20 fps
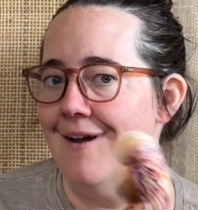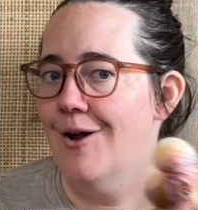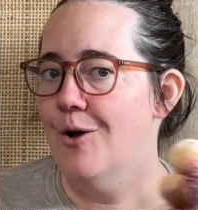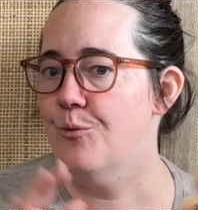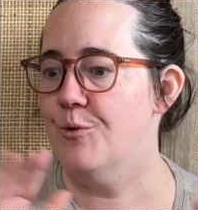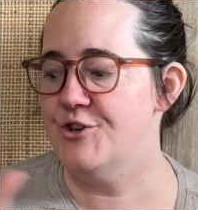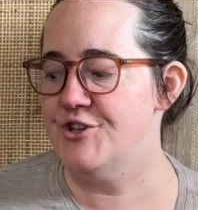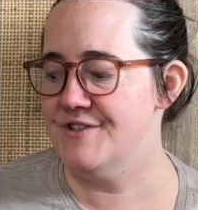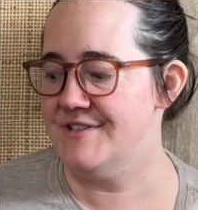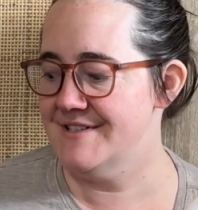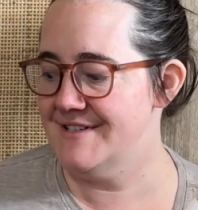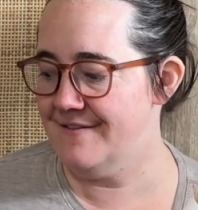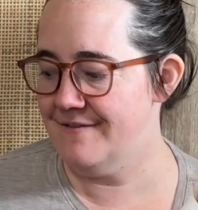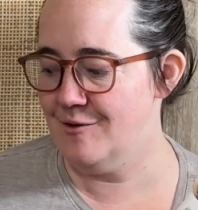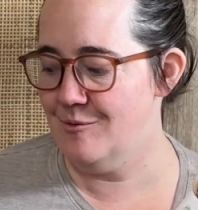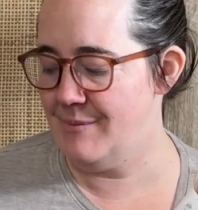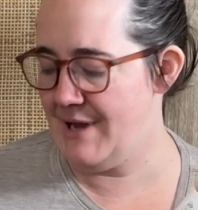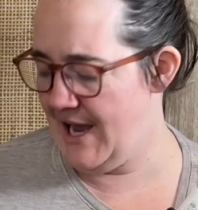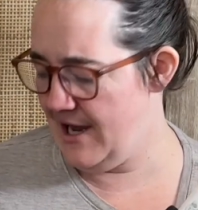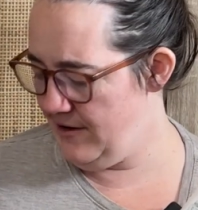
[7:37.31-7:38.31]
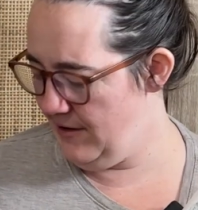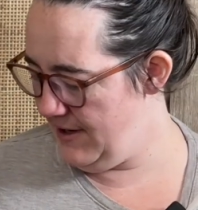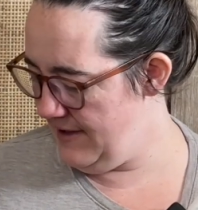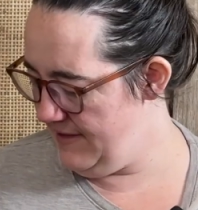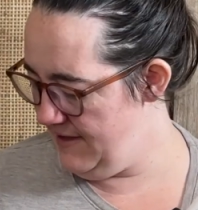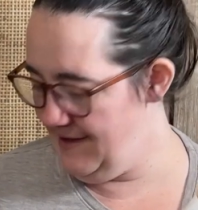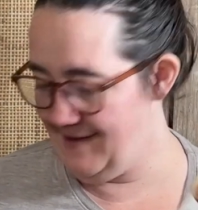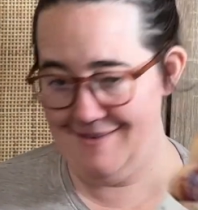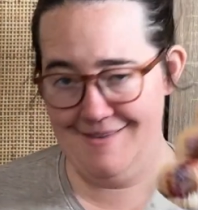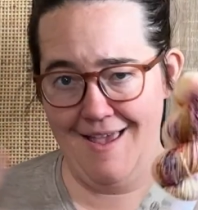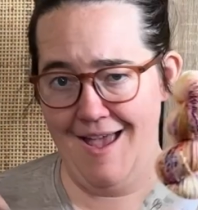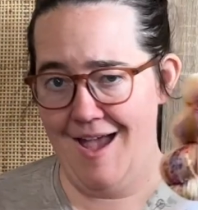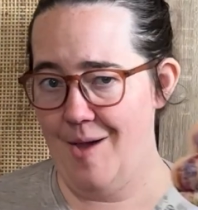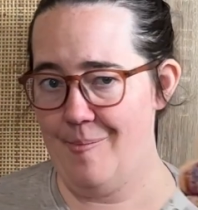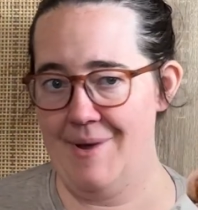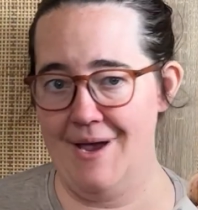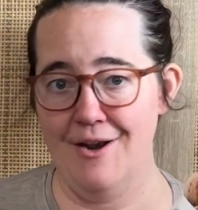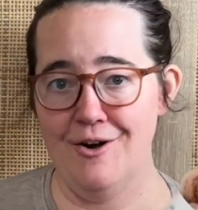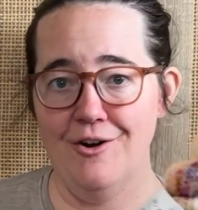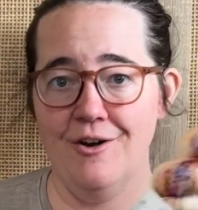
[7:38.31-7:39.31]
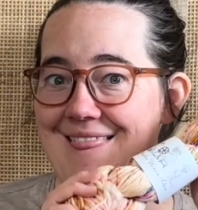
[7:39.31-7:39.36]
which is a different pattern? I think it's the hat pattern.